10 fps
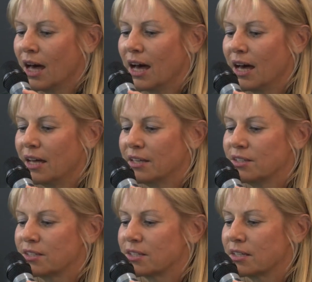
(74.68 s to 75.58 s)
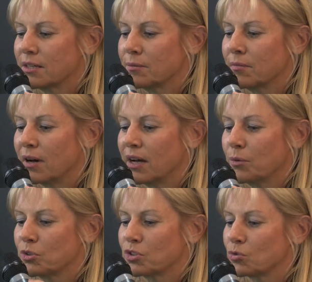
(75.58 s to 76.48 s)
And um, I
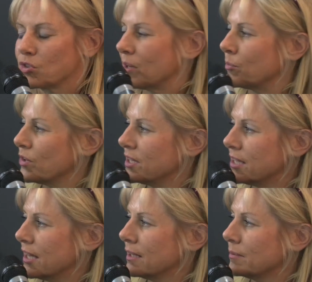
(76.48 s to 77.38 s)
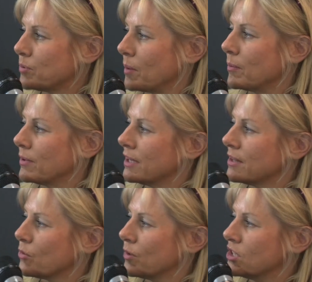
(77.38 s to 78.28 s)
would do some retail, probably
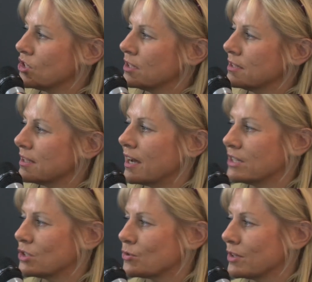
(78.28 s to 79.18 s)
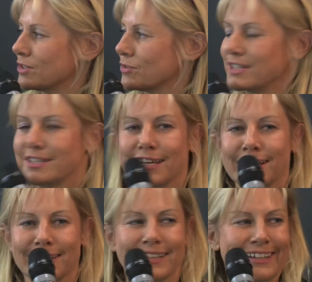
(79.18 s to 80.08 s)
in the regions, high street
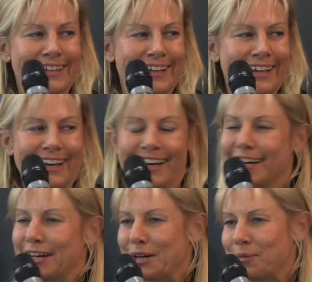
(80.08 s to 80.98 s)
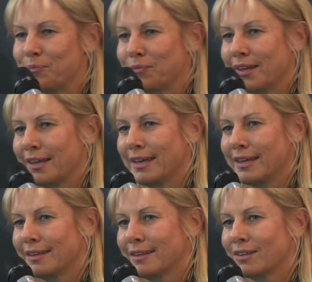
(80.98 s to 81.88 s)
retail um,
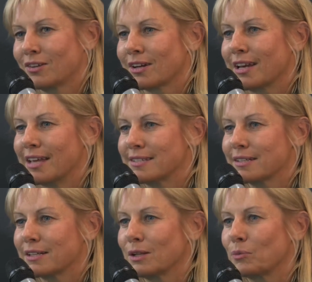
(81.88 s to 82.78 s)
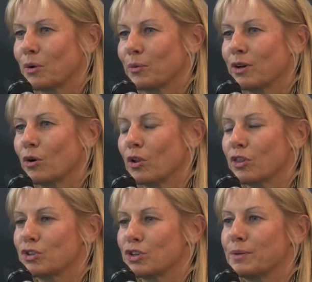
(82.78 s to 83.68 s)
in the classical, what we call
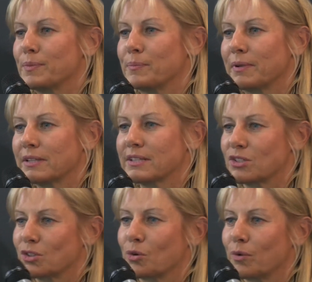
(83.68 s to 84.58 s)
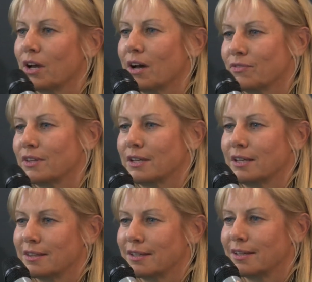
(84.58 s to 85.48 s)
the German buildings. You know, we have
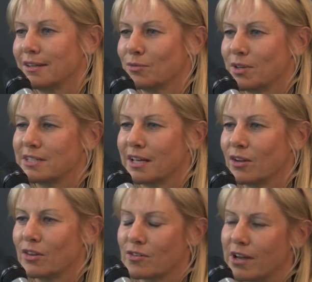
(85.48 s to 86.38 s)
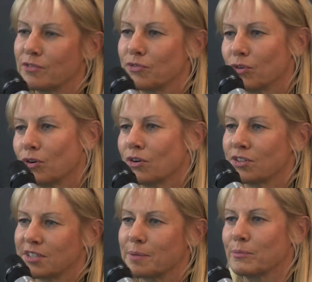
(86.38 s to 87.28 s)
the, the retail on the ground floor,
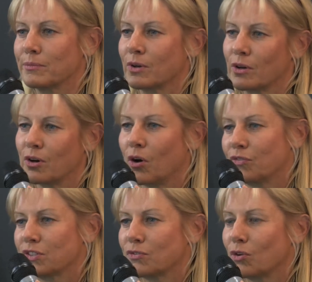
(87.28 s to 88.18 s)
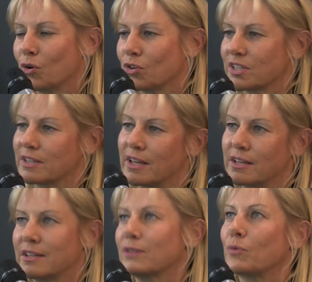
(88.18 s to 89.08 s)
some uh, office floors, and
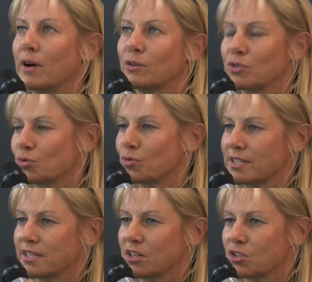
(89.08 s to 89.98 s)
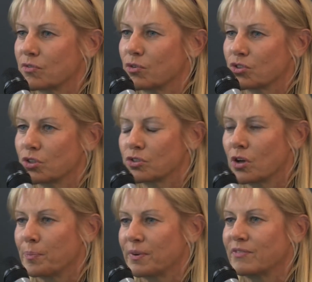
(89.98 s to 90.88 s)
then one or two residential floors on
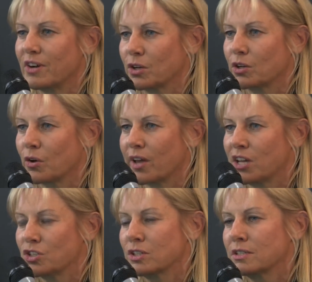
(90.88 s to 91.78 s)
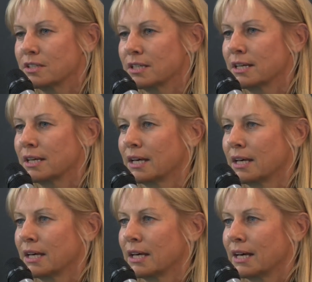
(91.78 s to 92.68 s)
top in very good locations.
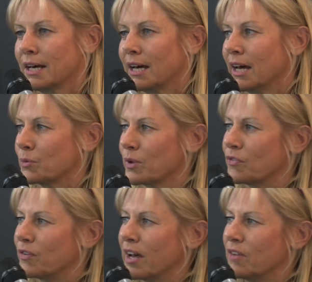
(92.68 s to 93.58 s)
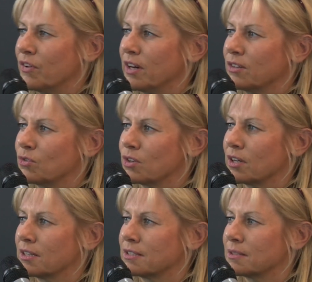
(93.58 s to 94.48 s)
And with
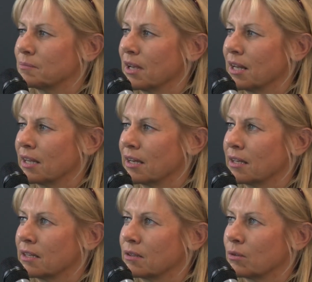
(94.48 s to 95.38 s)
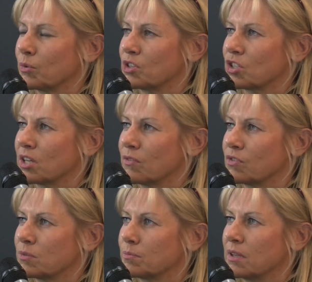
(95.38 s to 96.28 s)
500 million, which
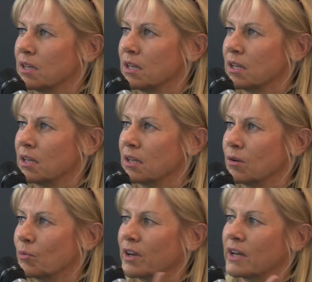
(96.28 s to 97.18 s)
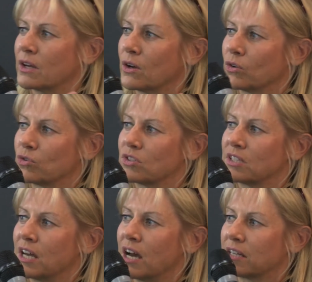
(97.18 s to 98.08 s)
gives me, when I go to
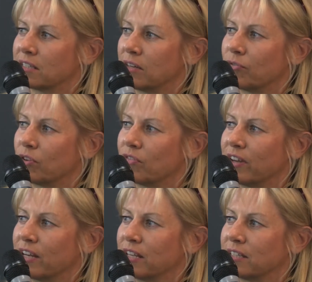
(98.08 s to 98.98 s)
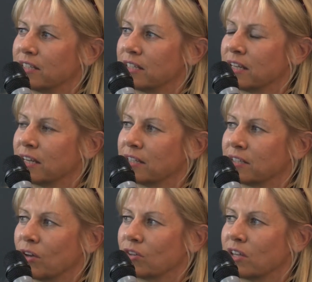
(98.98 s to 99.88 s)
see AXA for the financing, it's
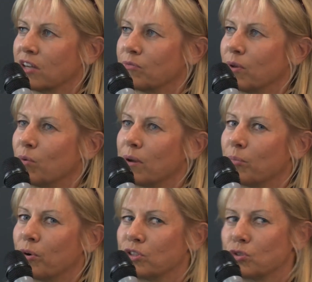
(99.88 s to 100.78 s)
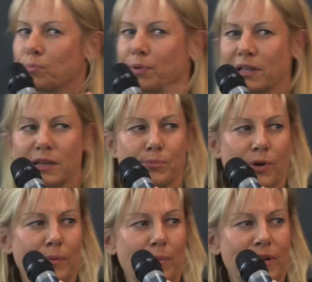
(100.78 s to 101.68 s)
going to give me 1.2 billion
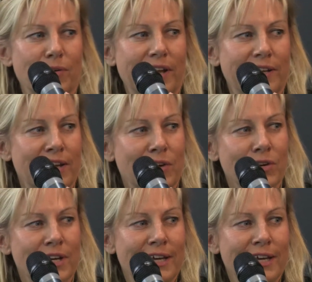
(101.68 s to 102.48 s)
probably right now.